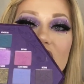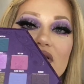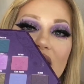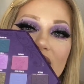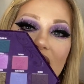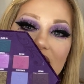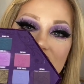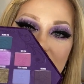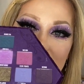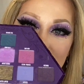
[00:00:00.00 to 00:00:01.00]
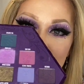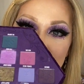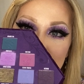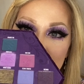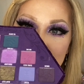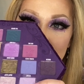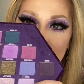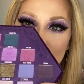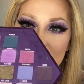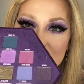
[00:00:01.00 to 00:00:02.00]
lilac shades, which is so
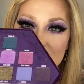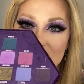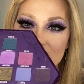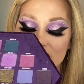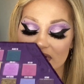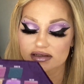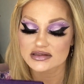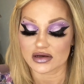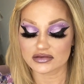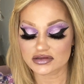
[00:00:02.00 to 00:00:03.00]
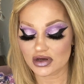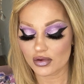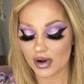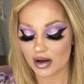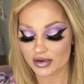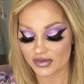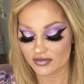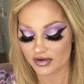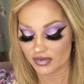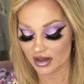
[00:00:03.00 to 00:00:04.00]
gorgeous and blends out so well with
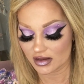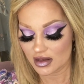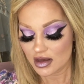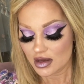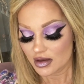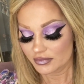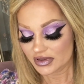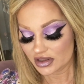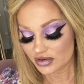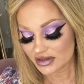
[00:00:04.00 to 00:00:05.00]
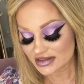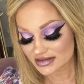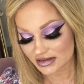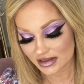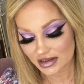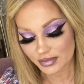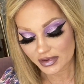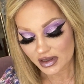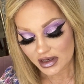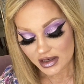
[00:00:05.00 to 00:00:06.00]
everything. Beauty Sleep
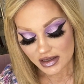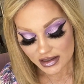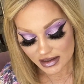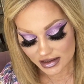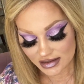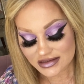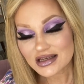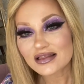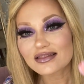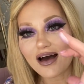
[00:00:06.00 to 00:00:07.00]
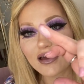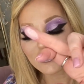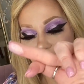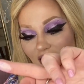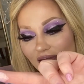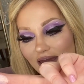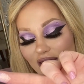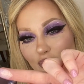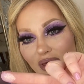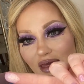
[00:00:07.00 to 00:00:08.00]
is like
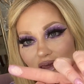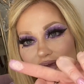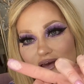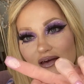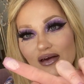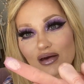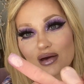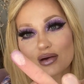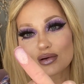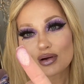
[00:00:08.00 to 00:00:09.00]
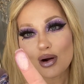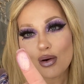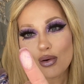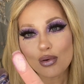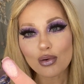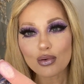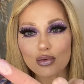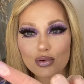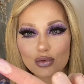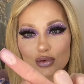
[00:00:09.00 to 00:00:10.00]
a pink
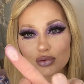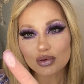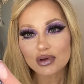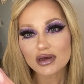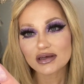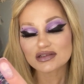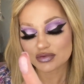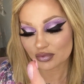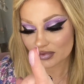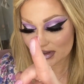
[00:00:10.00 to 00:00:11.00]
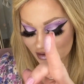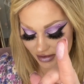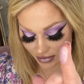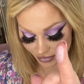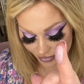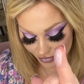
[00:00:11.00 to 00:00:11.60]
gold. It's really